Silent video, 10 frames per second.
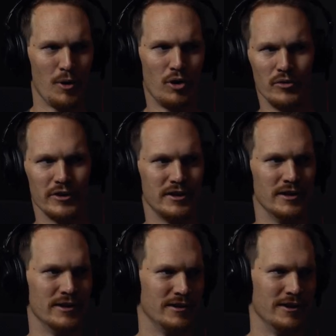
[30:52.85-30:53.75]
Paul are like
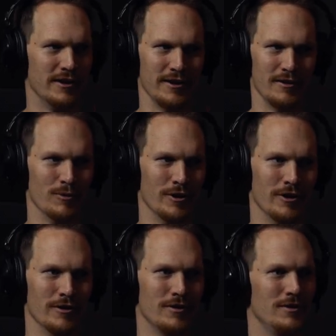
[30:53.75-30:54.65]
yin and yang,
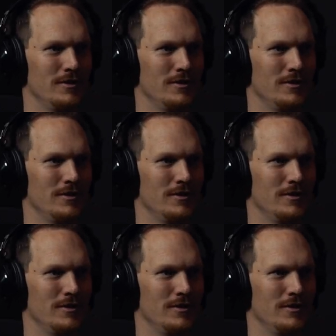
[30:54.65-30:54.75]
where